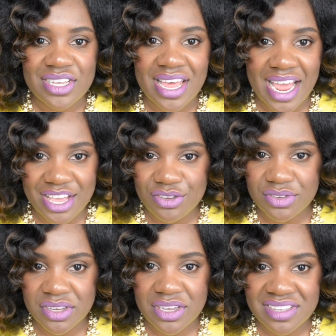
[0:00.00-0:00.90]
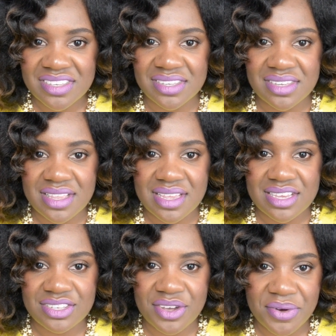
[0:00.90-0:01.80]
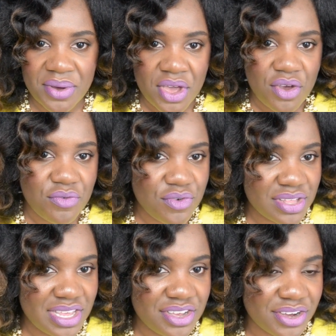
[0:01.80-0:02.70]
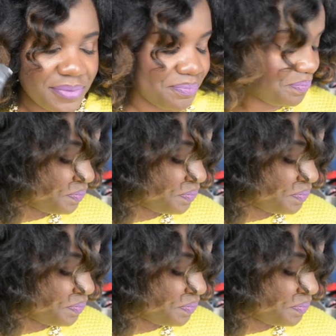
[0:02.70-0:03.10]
and I use it consistently, so really good.